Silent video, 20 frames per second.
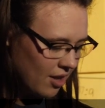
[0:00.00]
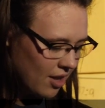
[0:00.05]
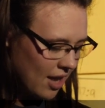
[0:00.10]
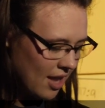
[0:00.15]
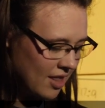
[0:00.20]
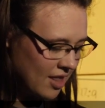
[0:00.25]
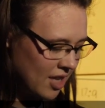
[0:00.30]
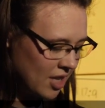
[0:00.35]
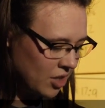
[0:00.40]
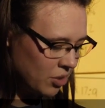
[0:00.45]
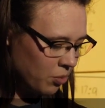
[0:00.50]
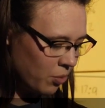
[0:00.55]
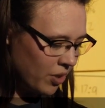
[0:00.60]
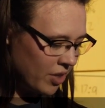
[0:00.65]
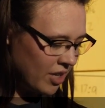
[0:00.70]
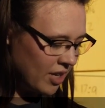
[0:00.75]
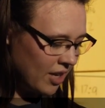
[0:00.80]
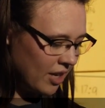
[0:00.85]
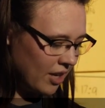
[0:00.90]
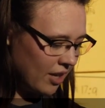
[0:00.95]
And these were,
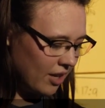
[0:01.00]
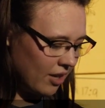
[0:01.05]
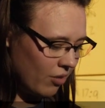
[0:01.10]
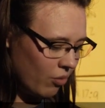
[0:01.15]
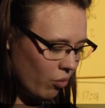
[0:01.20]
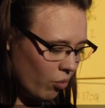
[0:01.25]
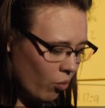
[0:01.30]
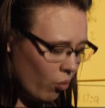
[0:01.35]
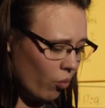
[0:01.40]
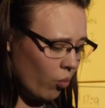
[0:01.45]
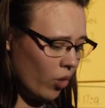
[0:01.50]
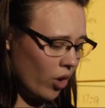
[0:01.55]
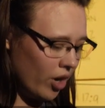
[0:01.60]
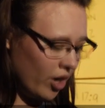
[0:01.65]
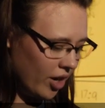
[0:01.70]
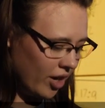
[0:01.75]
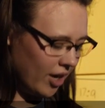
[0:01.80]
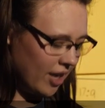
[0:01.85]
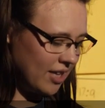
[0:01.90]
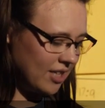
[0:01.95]
the,
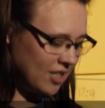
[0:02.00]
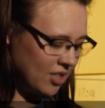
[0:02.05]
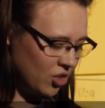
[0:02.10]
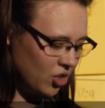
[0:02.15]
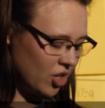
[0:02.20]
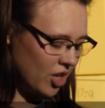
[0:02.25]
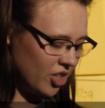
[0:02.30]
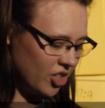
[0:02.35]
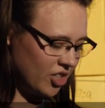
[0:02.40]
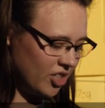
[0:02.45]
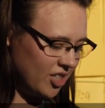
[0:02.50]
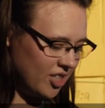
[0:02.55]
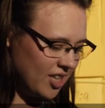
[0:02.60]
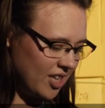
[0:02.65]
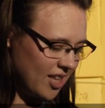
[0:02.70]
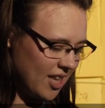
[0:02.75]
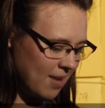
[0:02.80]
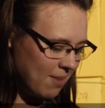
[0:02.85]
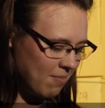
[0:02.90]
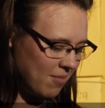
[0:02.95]
were his instructions
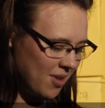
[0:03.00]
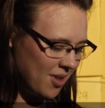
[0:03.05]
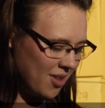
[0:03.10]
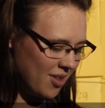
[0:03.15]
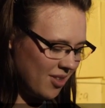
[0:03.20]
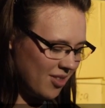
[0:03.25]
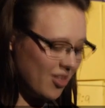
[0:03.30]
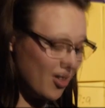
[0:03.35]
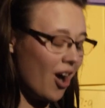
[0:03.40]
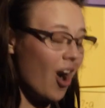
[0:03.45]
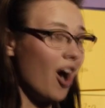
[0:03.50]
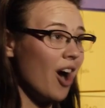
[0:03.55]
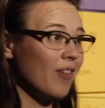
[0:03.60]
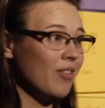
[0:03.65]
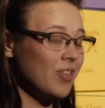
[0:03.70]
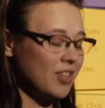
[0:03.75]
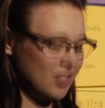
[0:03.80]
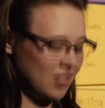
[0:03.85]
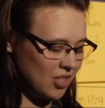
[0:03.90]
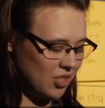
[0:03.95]
to them. The
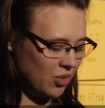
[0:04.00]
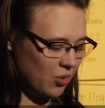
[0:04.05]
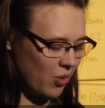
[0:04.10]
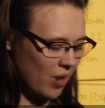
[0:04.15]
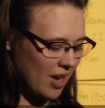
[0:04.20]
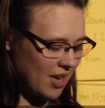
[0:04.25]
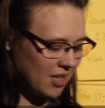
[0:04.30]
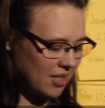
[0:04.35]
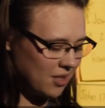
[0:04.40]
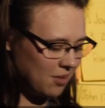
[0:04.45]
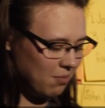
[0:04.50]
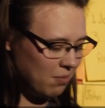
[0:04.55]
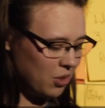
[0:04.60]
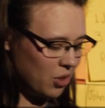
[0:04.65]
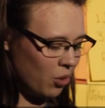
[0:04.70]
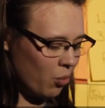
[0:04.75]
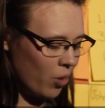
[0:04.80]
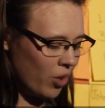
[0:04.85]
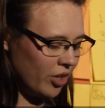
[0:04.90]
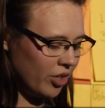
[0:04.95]
harvest is great, but
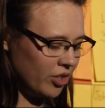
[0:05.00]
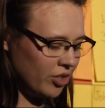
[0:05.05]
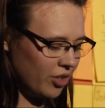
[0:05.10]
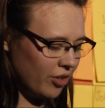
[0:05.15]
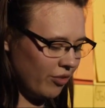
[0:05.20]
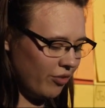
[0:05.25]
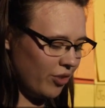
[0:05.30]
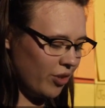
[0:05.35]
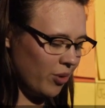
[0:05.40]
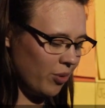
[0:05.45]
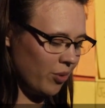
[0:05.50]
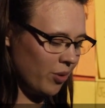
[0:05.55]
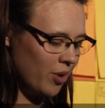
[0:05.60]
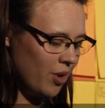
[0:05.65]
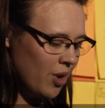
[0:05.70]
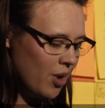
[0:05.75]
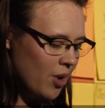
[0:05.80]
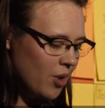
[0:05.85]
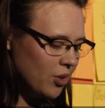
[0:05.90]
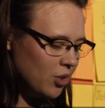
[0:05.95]
the workers are few.
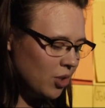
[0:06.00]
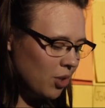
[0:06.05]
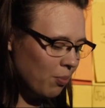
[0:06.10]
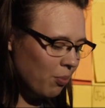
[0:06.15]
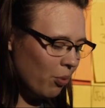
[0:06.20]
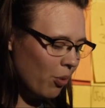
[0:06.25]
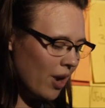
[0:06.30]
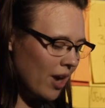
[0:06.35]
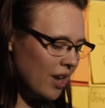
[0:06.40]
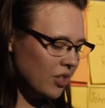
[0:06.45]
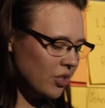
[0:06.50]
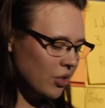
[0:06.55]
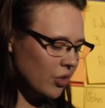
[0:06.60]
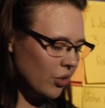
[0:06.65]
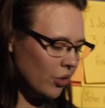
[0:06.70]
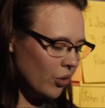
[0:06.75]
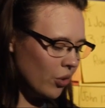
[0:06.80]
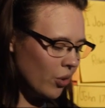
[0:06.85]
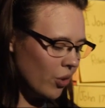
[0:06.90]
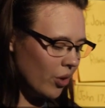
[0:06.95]
So pray to the
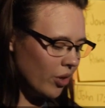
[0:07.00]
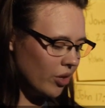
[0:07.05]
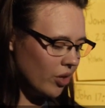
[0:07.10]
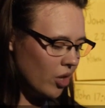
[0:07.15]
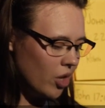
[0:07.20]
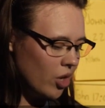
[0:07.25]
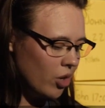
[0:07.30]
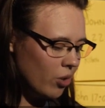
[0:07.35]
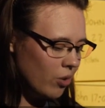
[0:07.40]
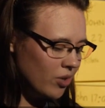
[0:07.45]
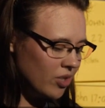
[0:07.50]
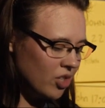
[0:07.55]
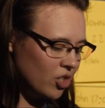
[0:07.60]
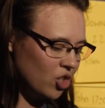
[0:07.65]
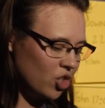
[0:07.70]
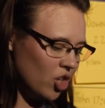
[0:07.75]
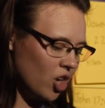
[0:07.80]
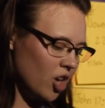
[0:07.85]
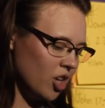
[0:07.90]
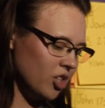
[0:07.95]
Lord who is in
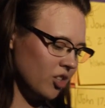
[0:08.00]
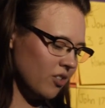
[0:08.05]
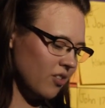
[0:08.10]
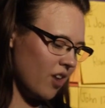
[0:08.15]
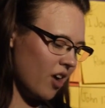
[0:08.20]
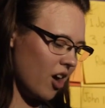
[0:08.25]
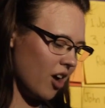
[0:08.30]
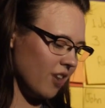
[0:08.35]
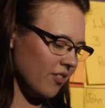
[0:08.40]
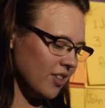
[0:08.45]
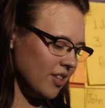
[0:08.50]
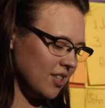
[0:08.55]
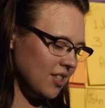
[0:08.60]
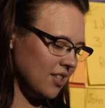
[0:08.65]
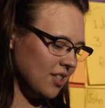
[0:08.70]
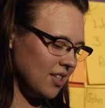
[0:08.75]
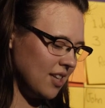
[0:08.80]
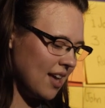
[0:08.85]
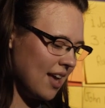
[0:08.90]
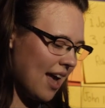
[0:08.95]
charge of the
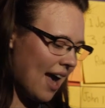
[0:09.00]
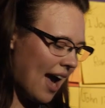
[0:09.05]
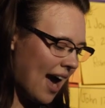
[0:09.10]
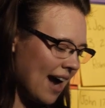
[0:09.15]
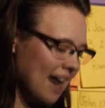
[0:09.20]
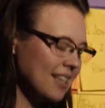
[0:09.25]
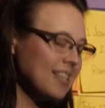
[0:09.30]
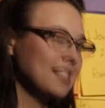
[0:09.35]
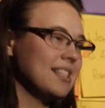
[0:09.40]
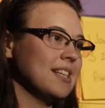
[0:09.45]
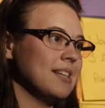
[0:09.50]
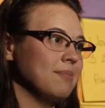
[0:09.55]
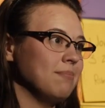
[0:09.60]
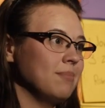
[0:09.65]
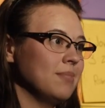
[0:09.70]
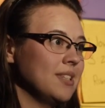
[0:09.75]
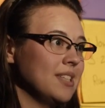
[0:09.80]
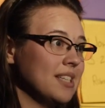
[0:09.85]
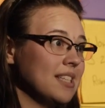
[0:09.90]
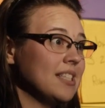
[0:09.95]
harvest. Ask
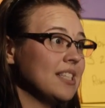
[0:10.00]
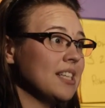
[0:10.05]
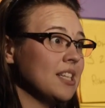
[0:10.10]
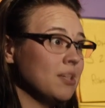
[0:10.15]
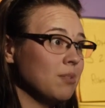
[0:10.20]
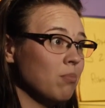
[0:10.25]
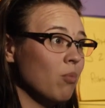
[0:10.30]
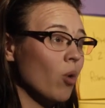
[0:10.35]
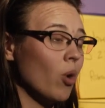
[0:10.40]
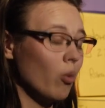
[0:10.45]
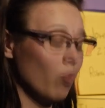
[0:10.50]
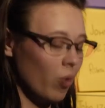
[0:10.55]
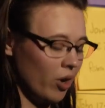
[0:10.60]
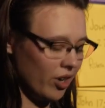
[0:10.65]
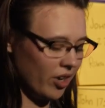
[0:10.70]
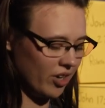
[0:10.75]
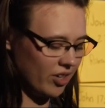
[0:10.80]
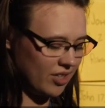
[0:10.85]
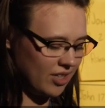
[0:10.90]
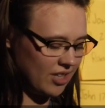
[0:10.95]
him to send more
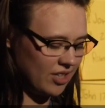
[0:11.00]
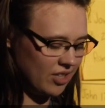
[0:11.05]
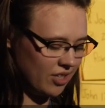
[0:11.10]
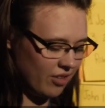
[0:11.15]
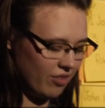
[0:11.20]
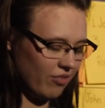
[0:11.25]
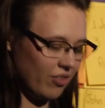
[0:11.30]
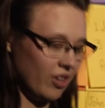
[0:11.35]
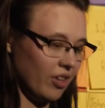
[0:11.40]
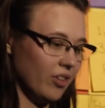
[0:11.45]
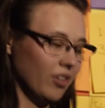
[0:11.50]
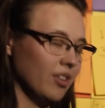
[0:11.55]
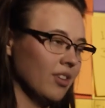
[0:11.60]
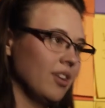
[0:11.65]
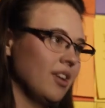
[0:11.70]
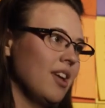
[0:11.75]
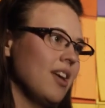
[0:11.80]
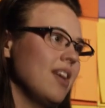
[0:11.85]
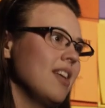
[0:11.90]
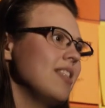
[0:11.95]
workers into the field.
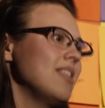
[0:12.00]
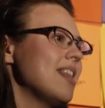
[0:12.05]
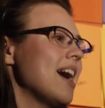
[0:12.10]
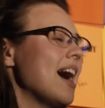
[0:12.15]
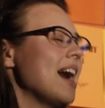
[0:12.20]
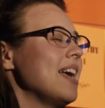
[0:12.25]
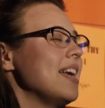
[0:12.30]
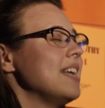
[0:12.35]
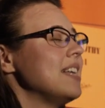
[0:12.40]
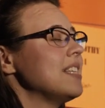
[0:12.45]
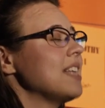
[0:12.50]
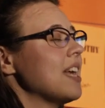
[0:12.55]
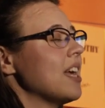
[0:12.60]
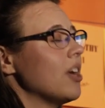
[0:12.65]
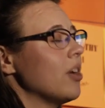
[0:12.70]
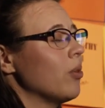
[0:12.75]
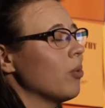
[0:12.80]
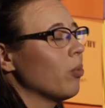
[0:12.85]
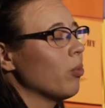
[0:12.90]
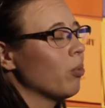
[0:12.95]
That is a
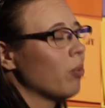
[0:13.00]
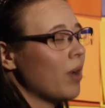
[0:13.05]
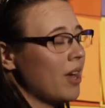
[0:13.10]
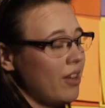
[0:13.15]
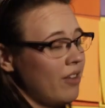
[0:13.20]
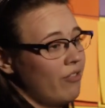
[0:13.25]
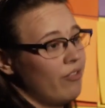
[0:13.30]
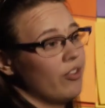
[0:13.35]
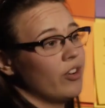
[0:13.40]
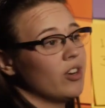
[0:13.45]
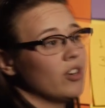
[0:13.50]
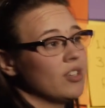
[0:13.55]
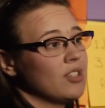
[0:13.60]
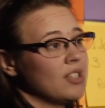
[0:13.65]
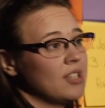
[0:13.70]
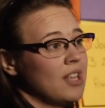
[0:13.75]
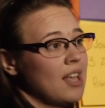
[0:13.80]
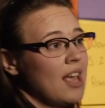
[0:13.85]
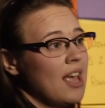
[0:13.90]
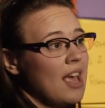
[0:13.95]
great
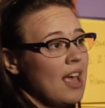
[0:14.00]
verse.